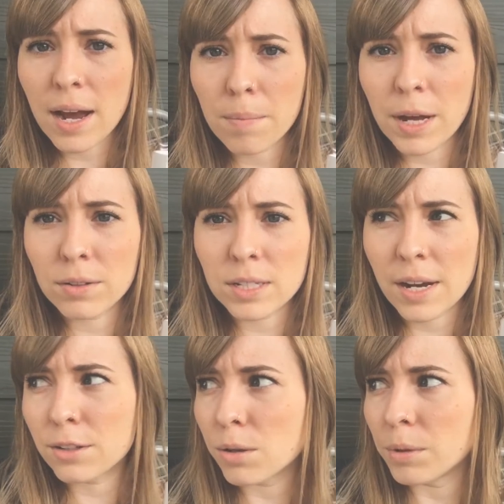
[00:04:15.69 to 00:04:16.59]
Yeah, I'm
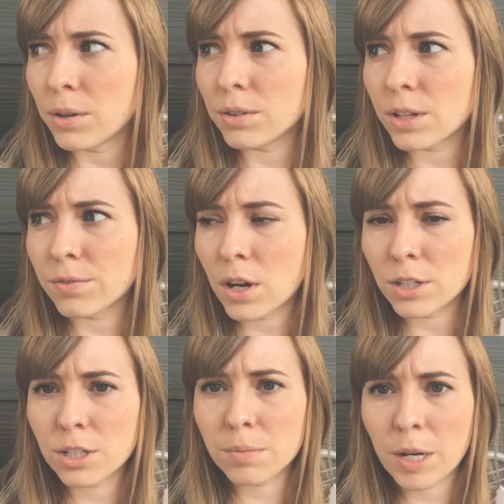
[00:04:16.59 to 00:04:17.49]
outside, so I'm a little
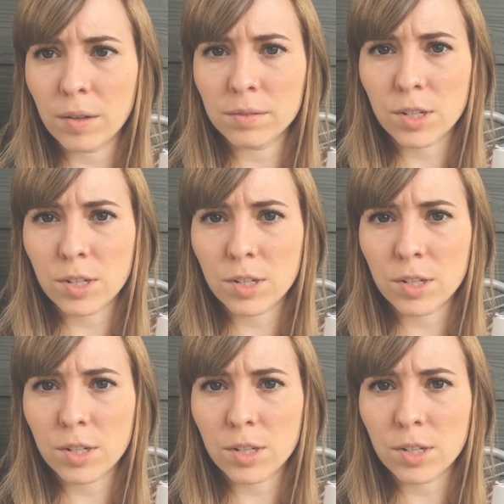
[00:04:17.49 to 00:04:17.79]
self-conscious about